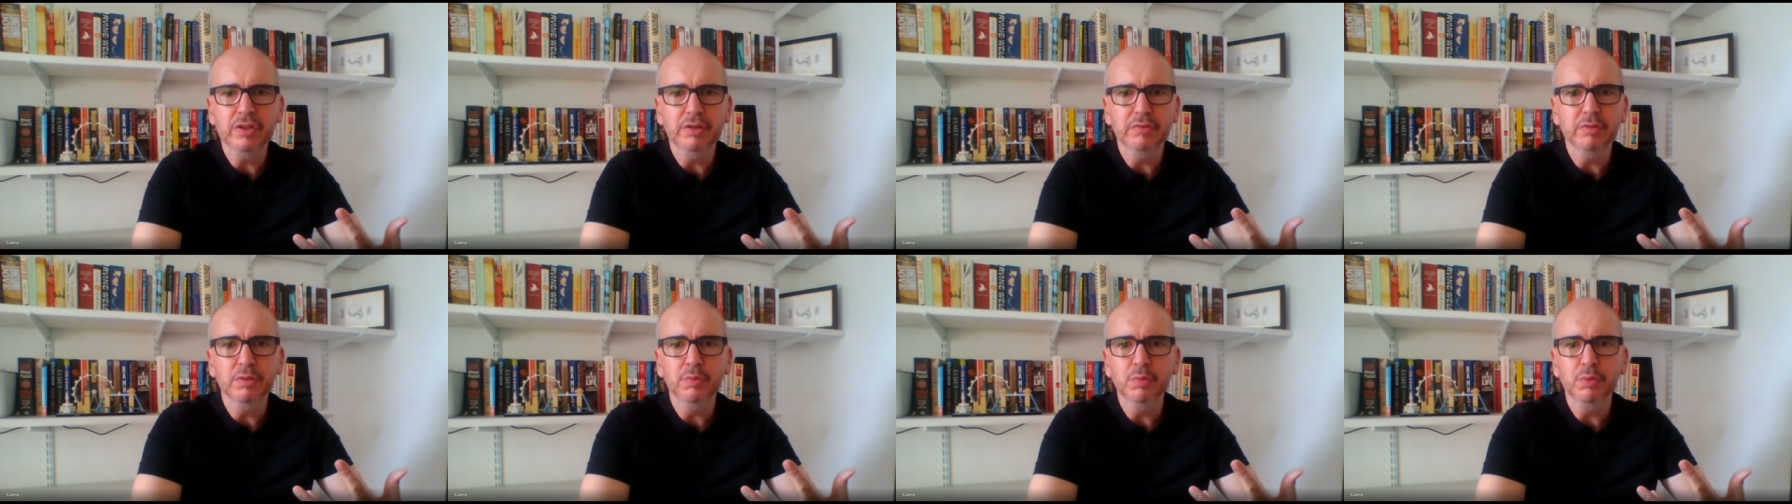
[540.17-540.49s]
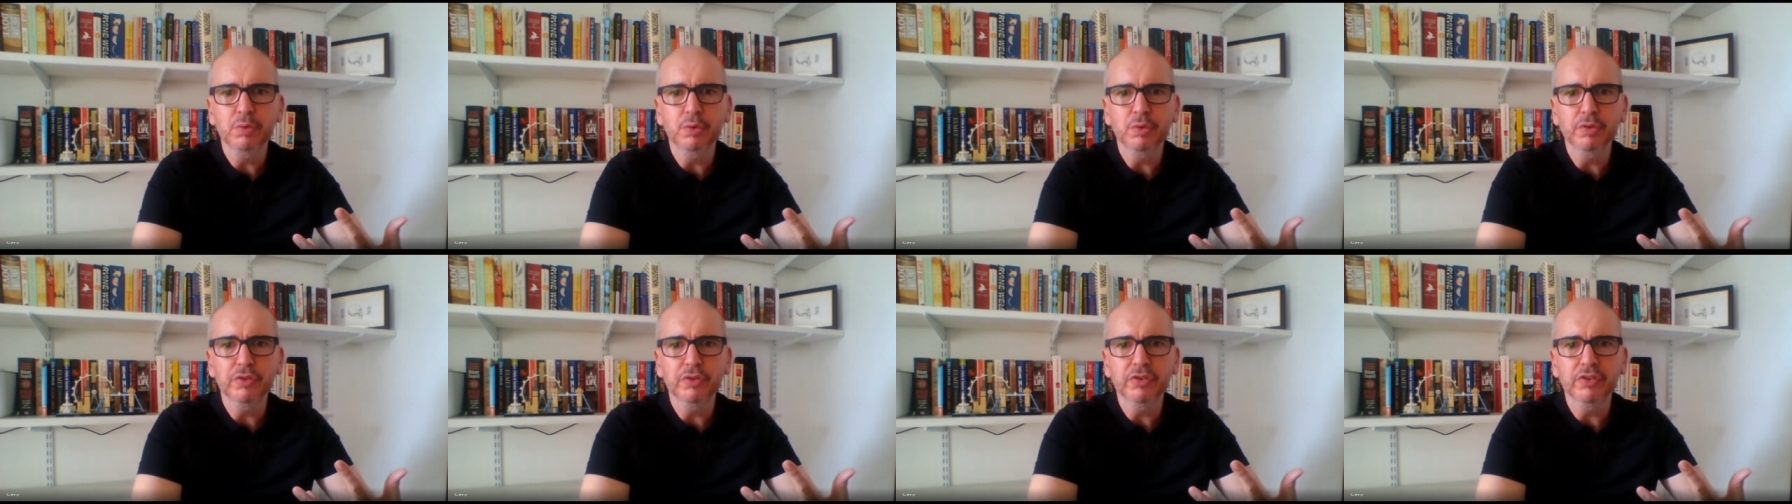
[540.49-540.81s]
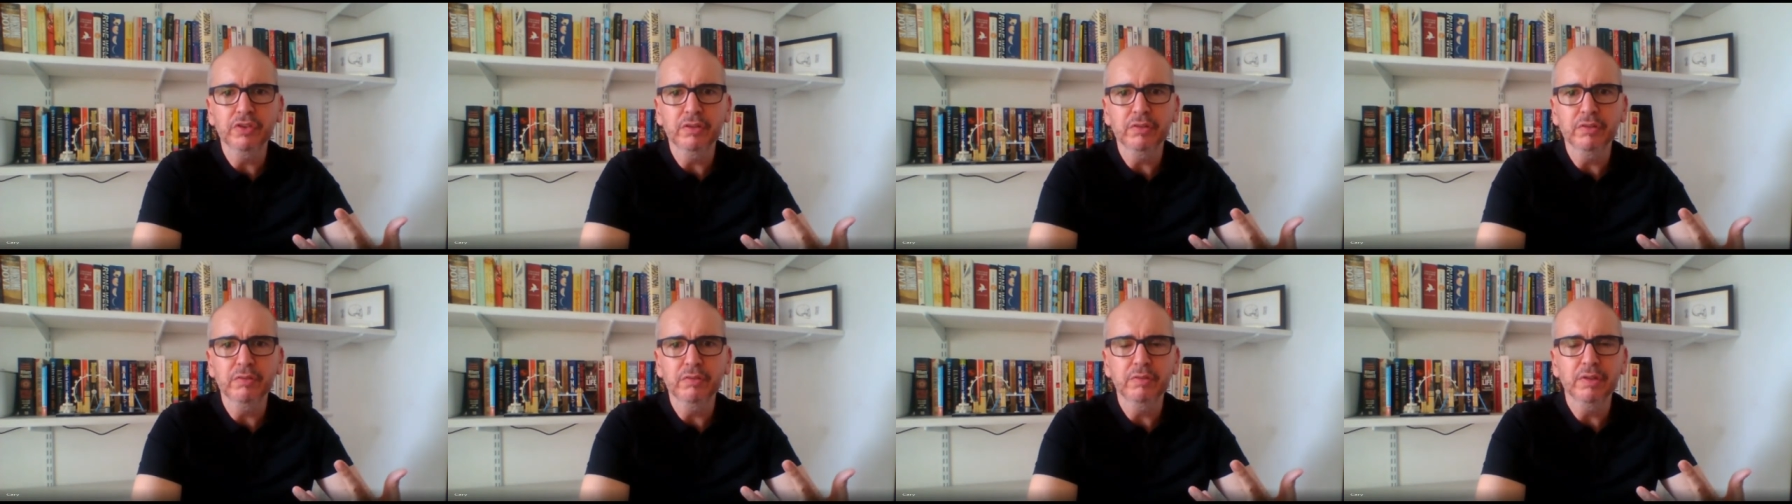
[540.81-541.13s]
the rewards
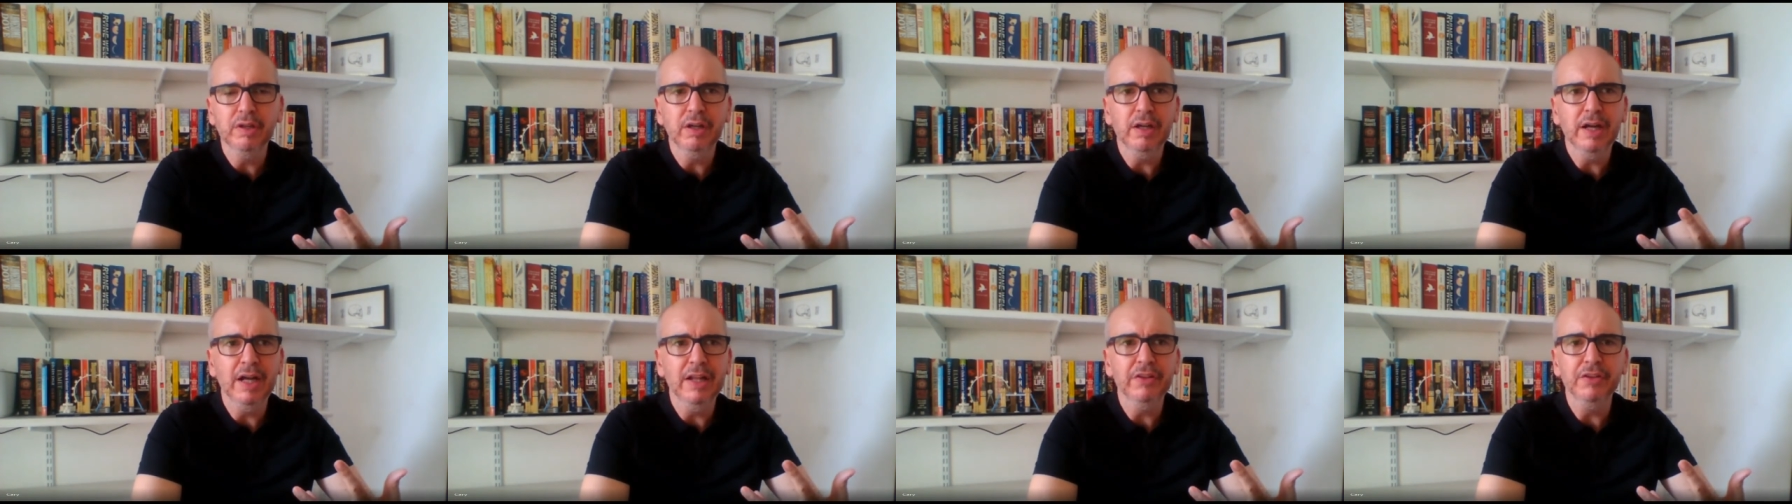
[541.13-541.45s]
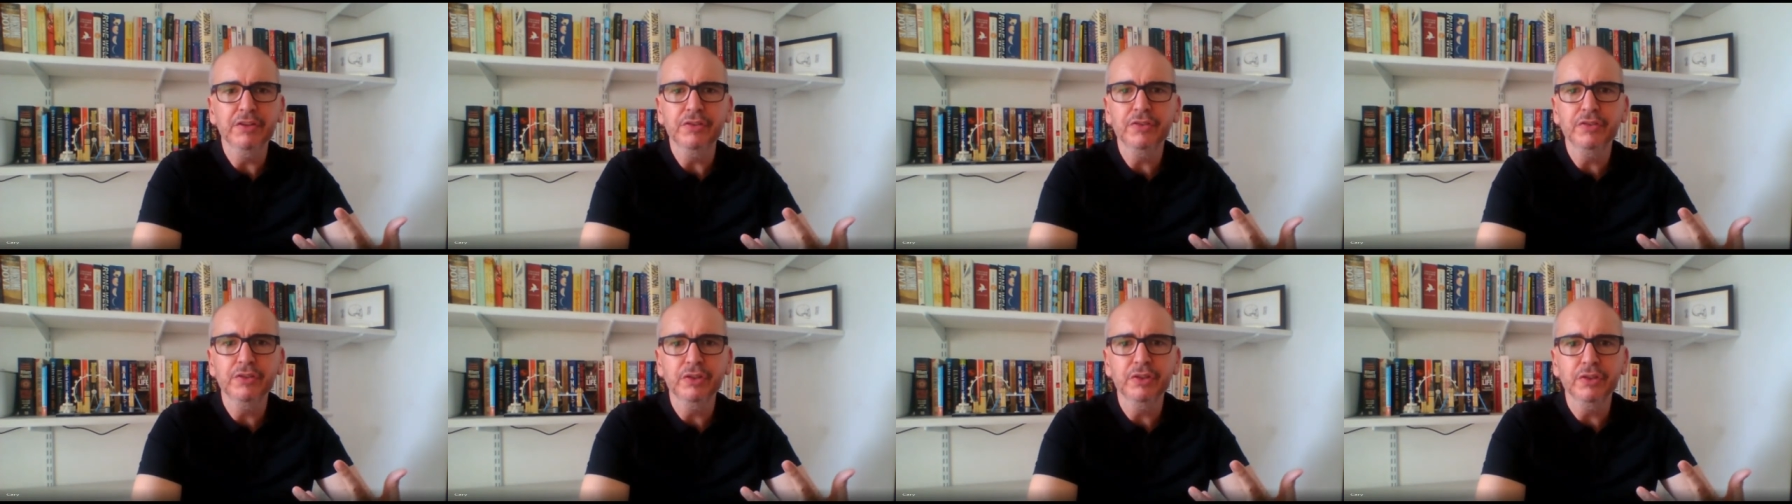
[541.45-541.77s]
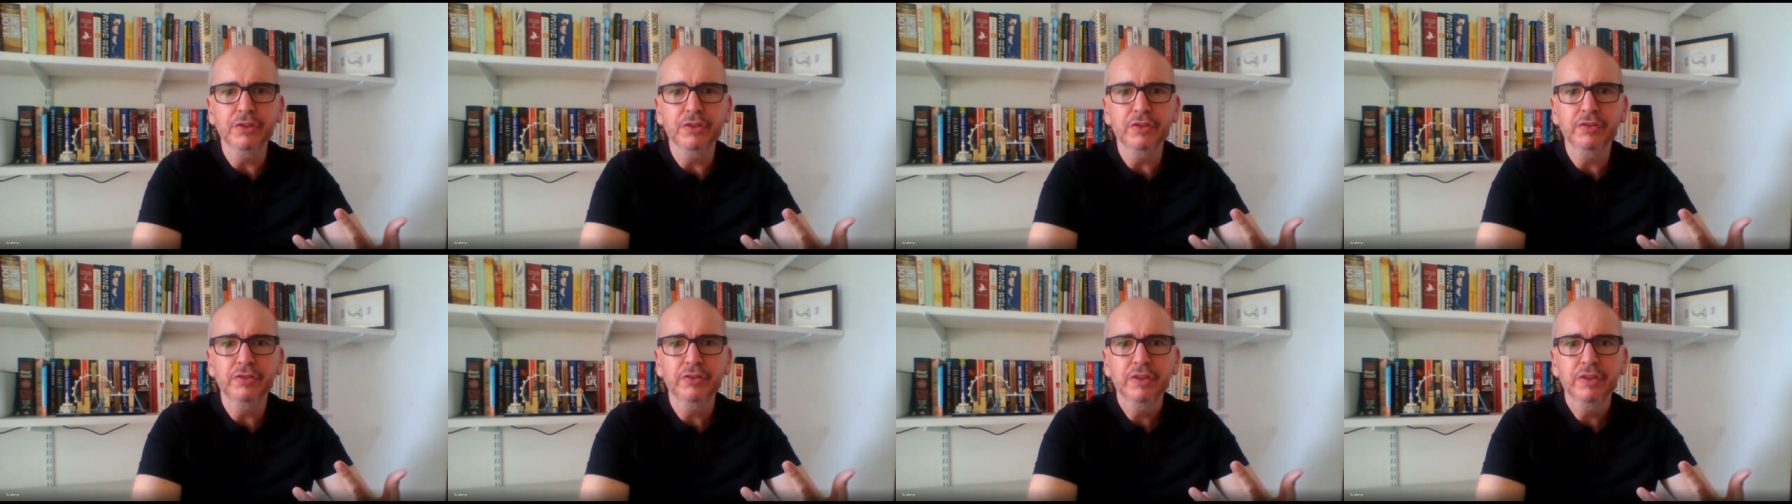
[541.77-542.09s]
are
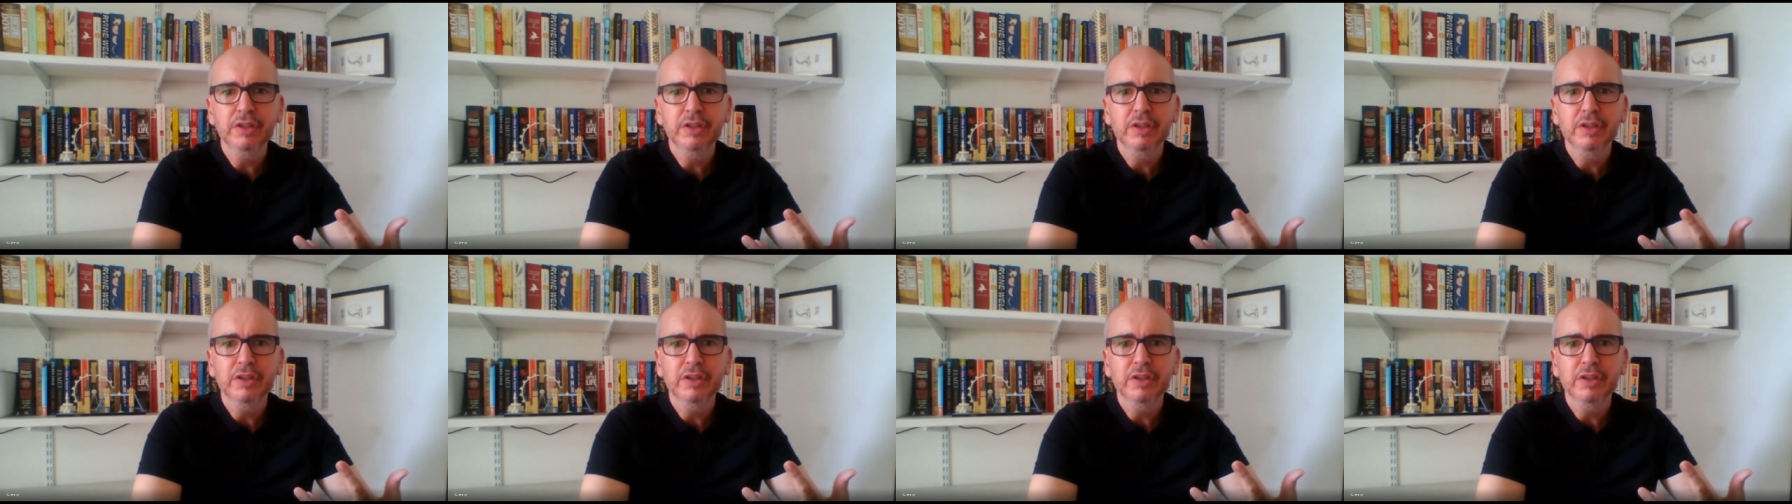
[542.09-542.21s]
understood